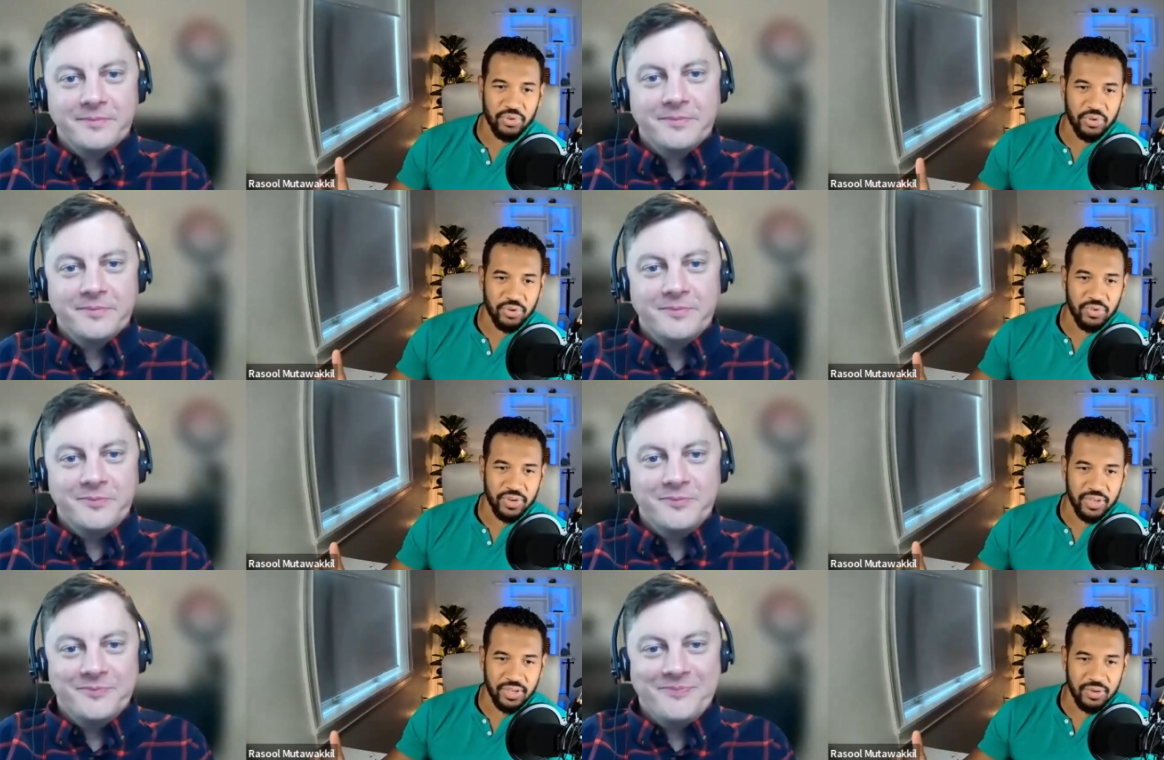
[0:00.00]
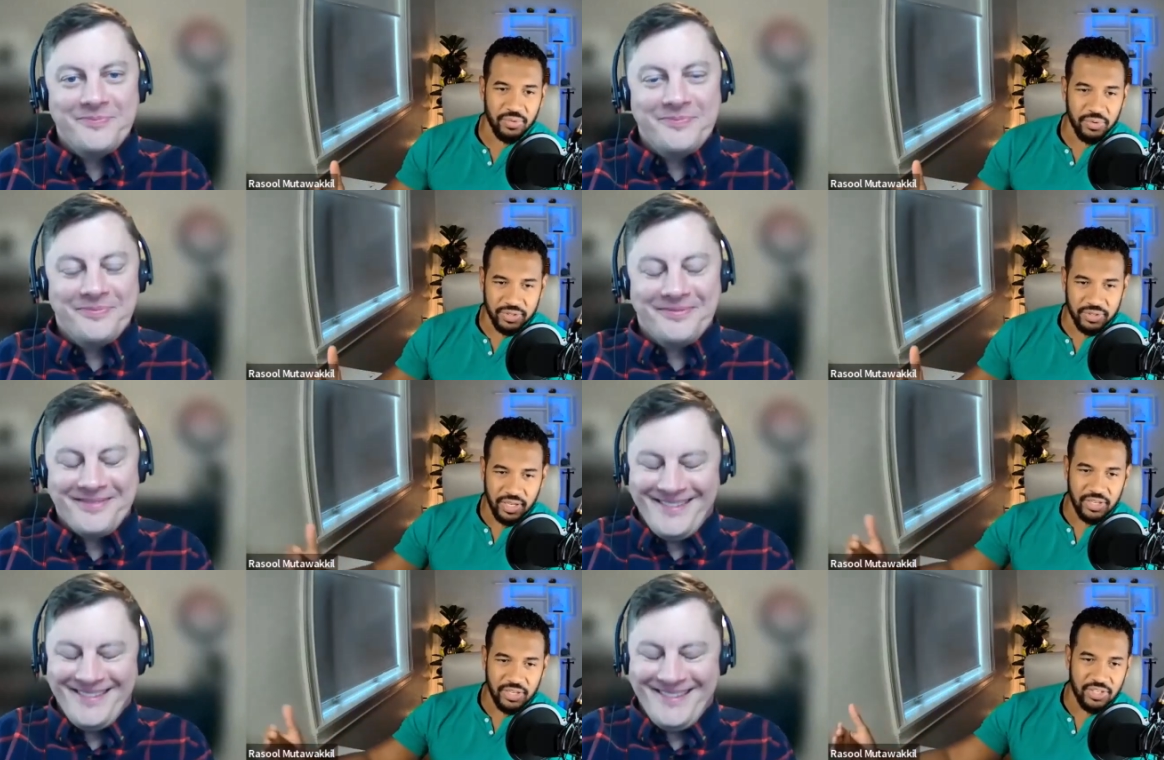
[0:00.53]
Speaker 1: Korea. We were
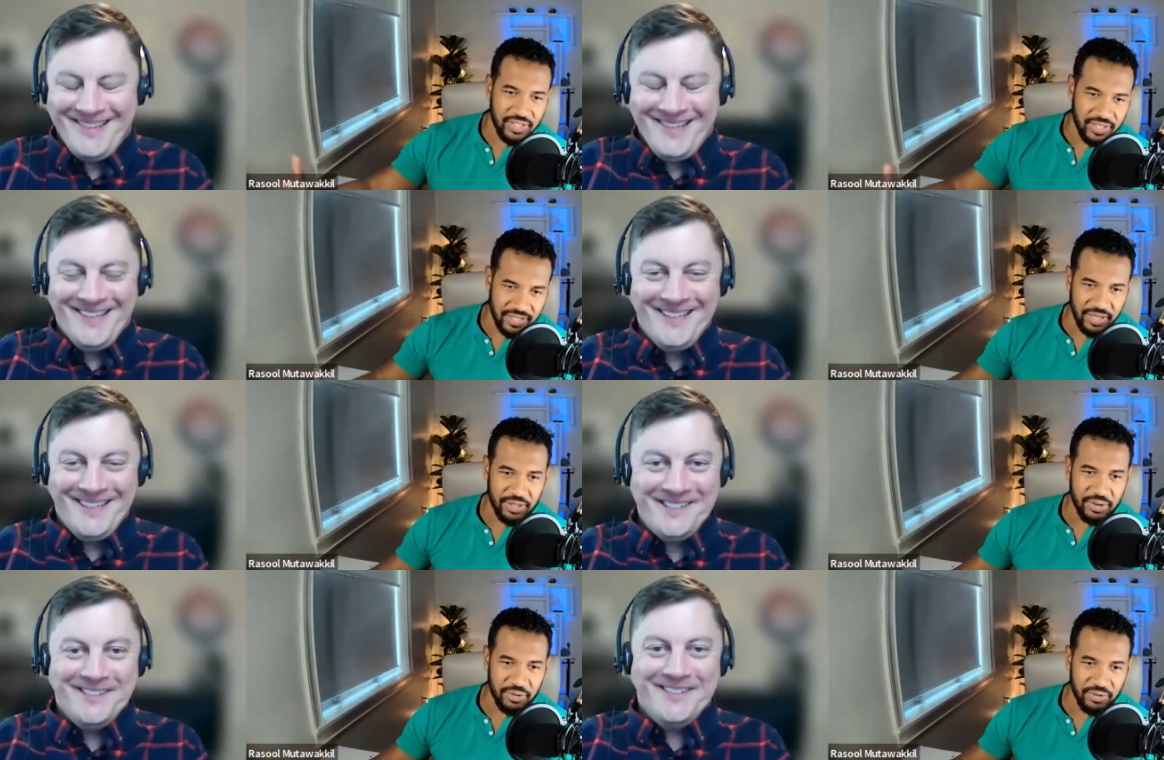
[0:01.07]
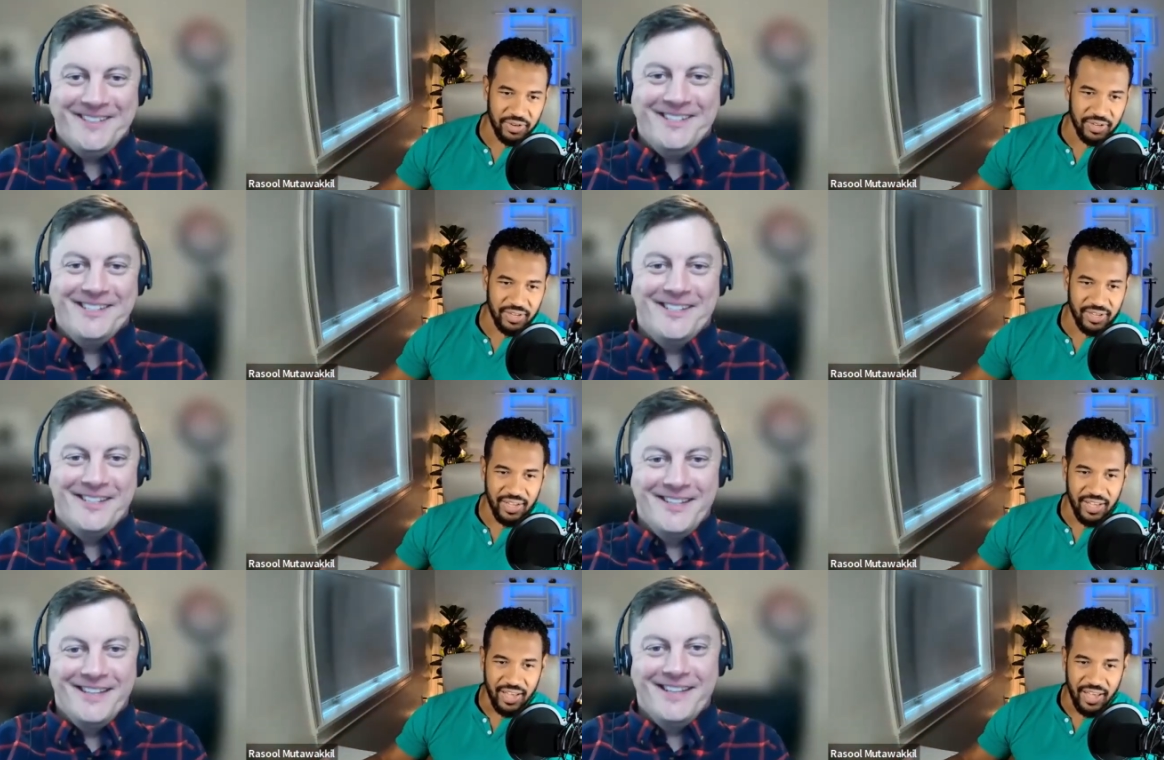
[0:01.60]
stationed in South Korea,
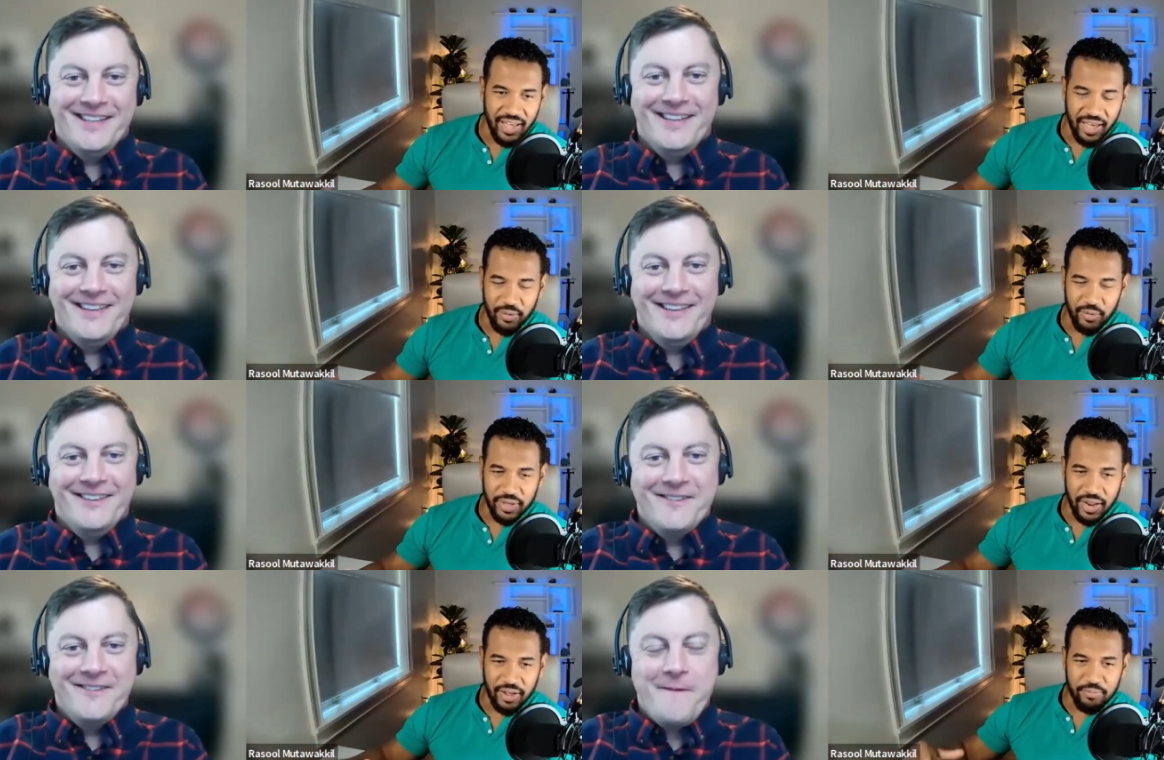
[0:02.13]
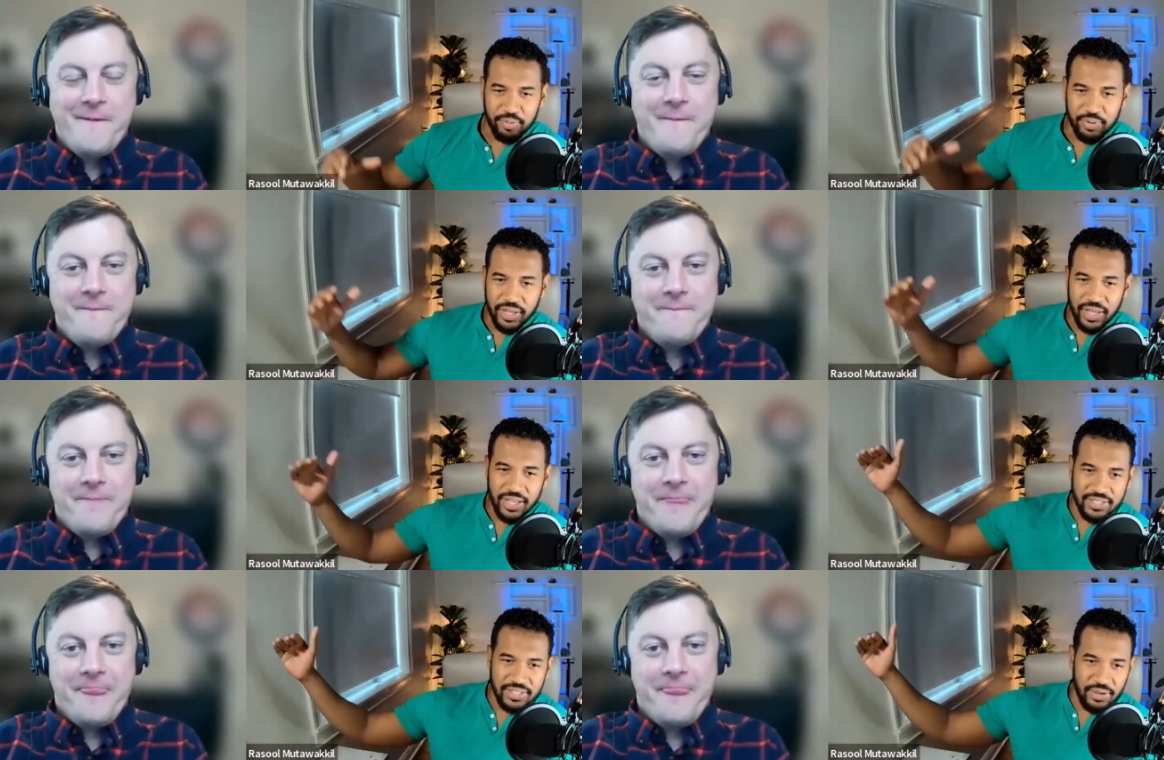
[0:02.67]
and we had
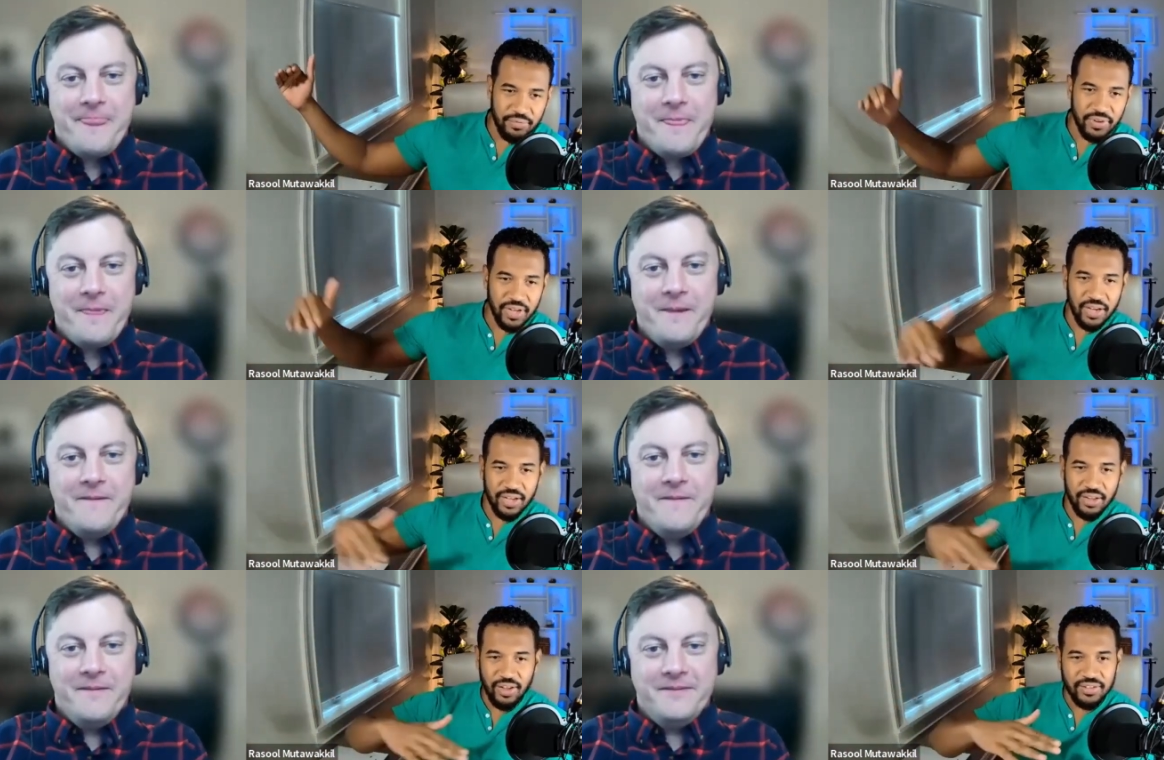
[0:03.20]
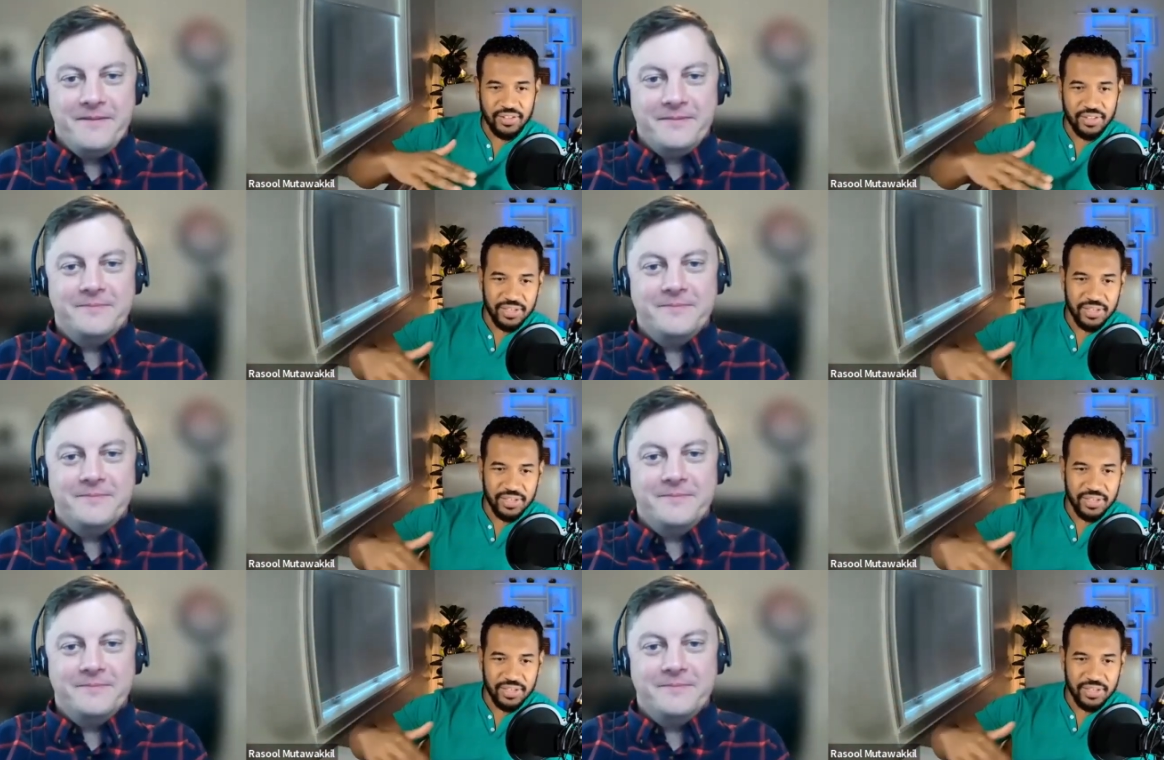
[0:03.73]
planes that fly along the